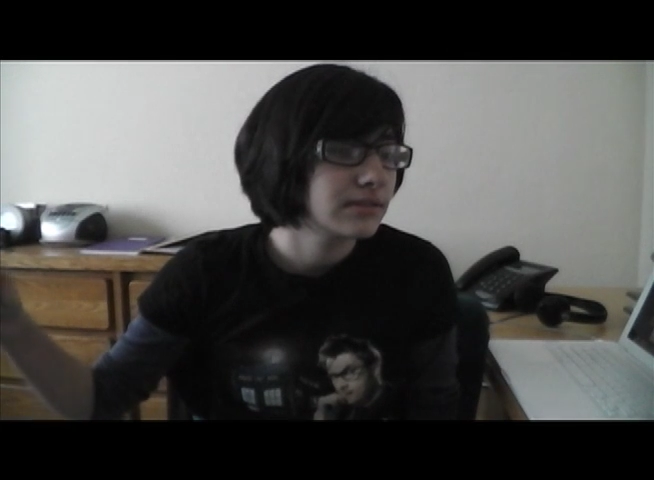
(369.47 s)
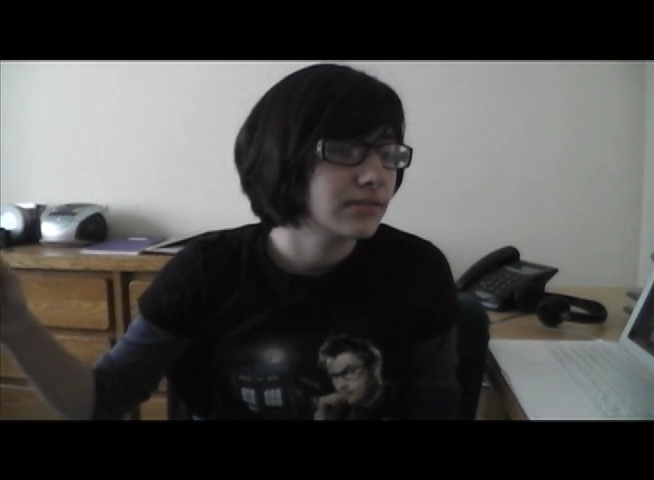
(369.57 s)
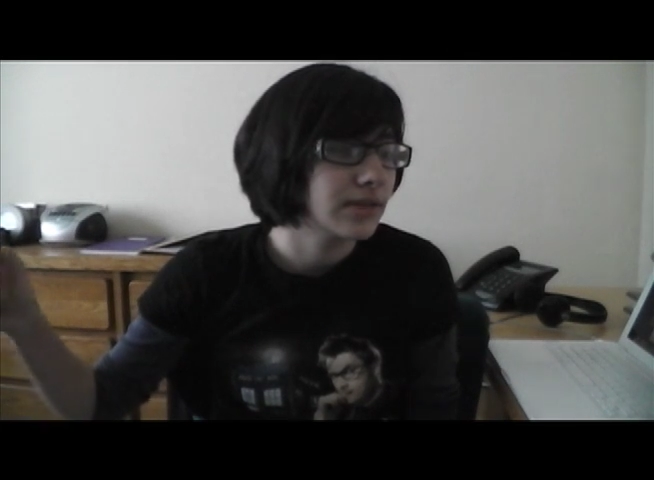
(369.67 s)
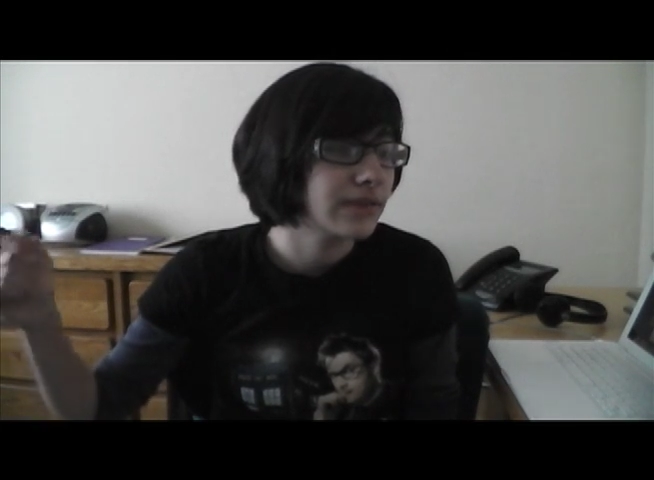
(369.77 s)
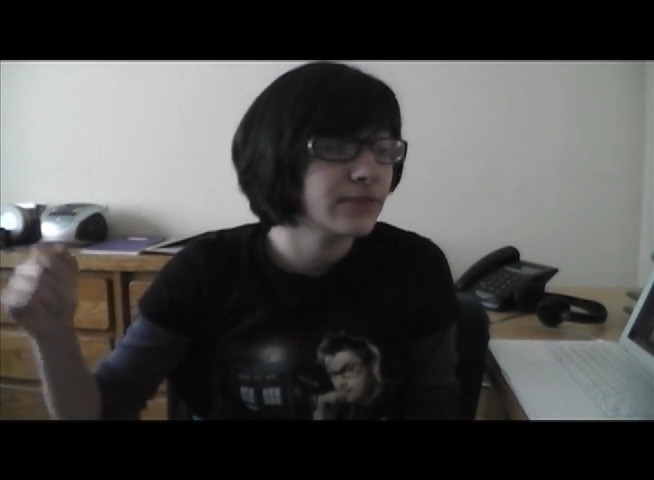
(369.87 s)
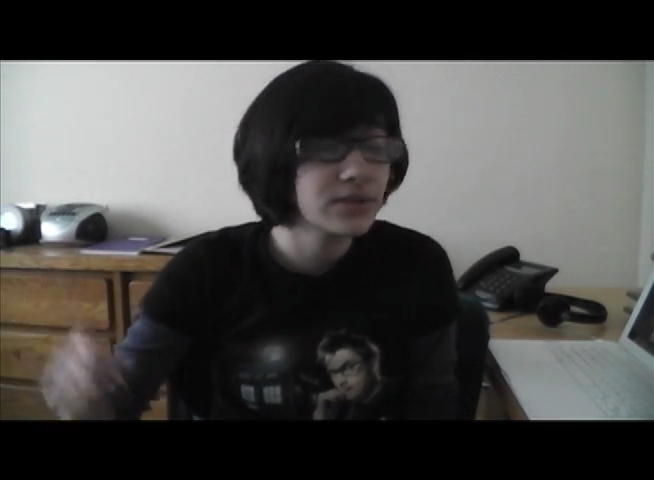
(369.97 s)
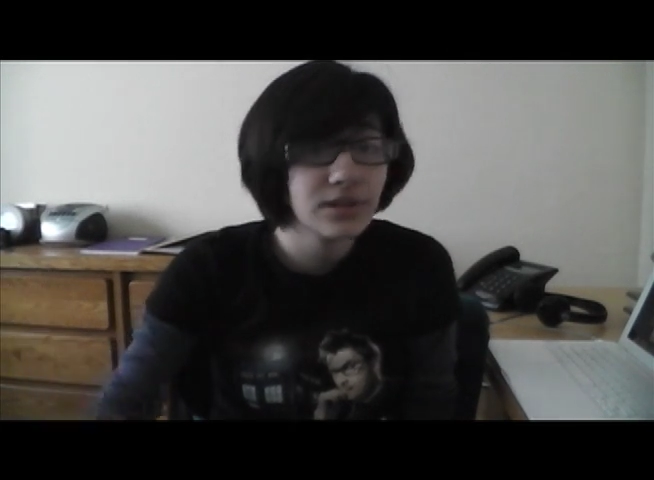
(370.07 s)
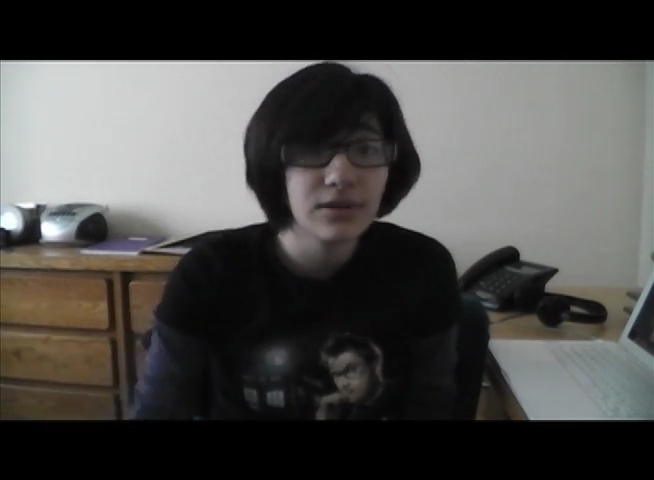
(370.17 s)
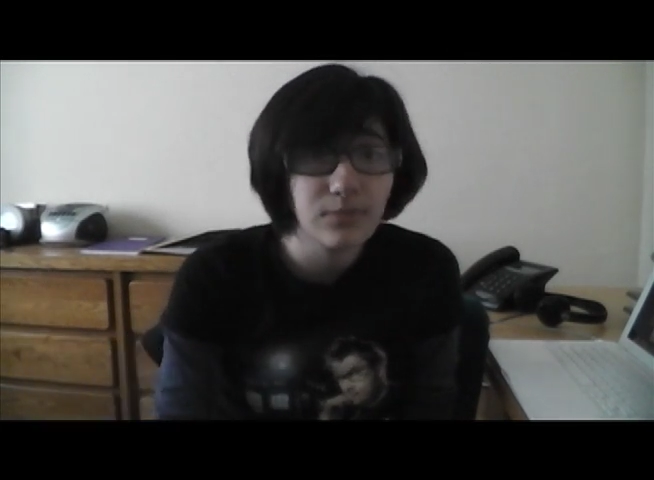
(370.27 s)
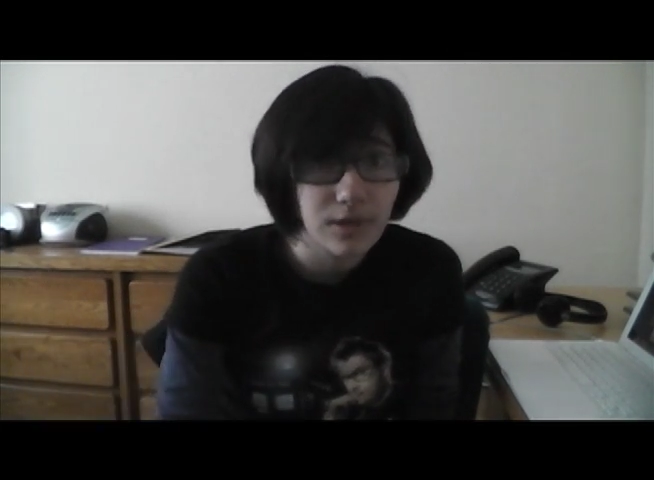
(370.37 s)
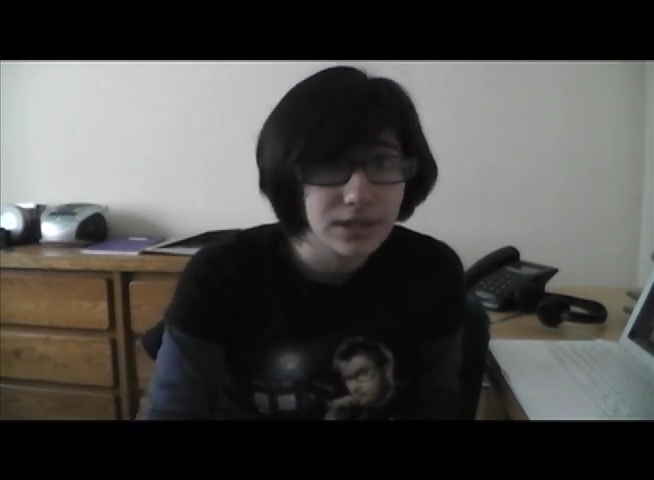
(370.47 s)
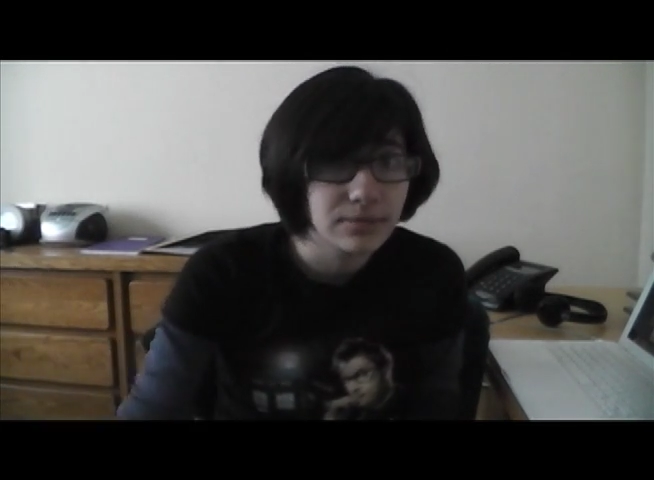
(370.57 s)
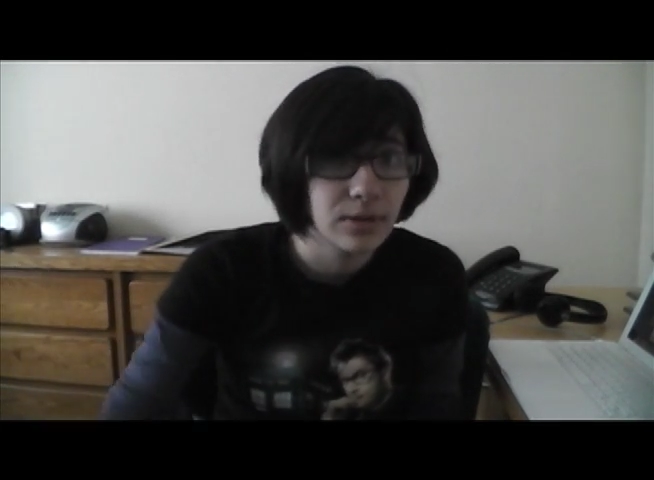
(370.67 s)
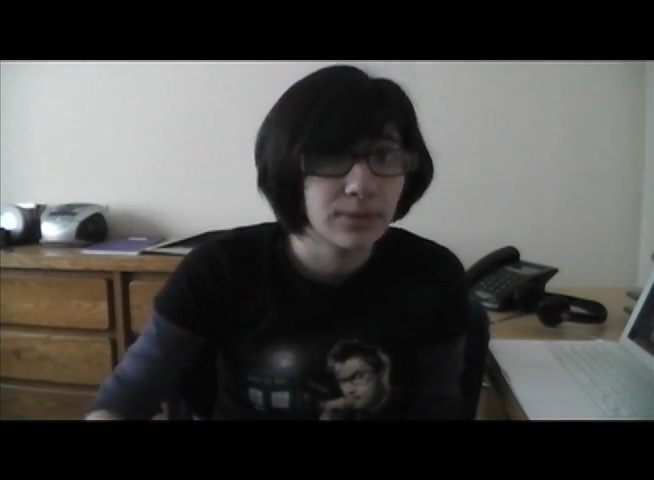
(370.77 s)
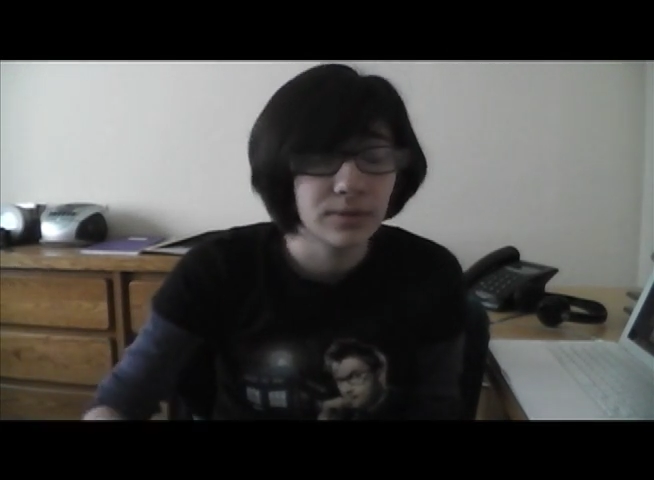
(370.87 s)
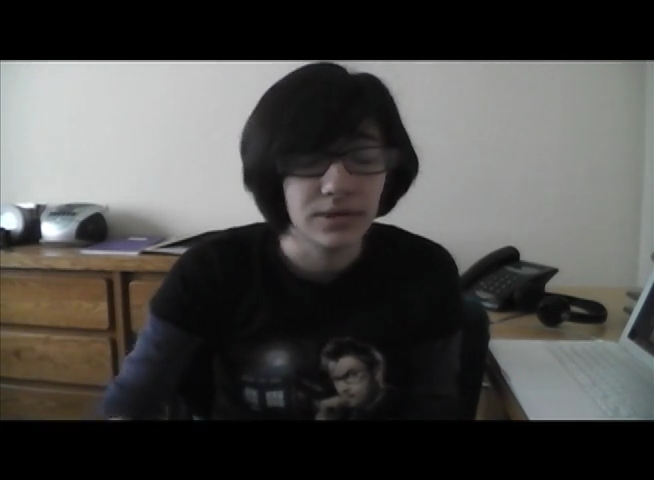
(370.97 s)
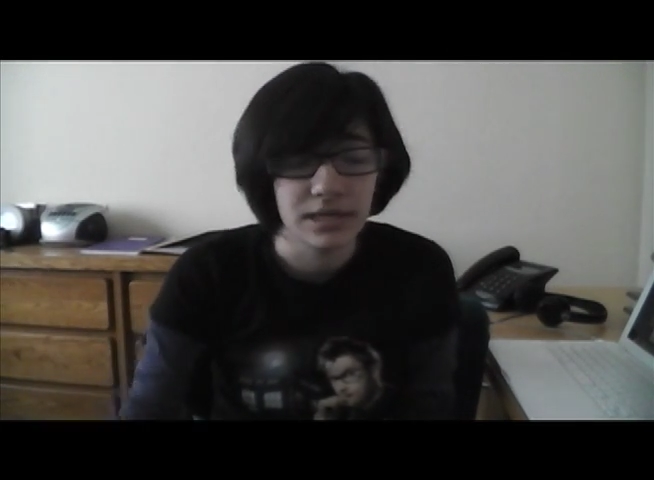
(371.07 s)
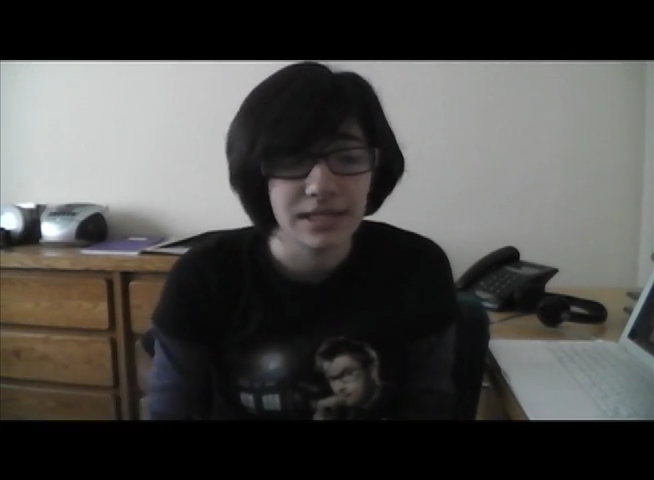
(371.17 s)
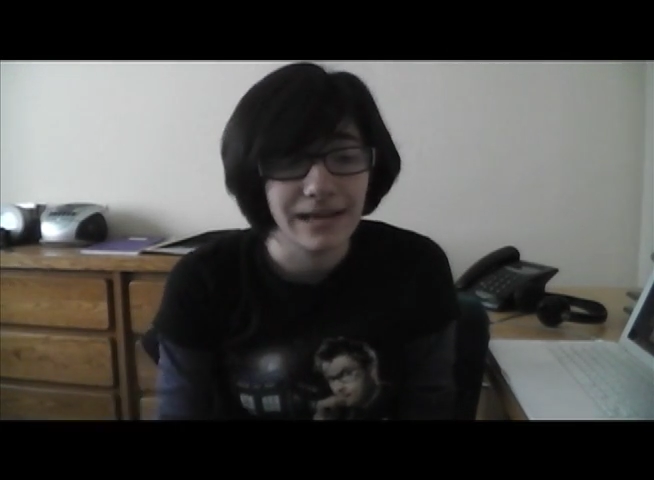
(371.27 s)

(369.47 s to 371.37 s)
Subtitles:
When I first started watching Marble Hornets,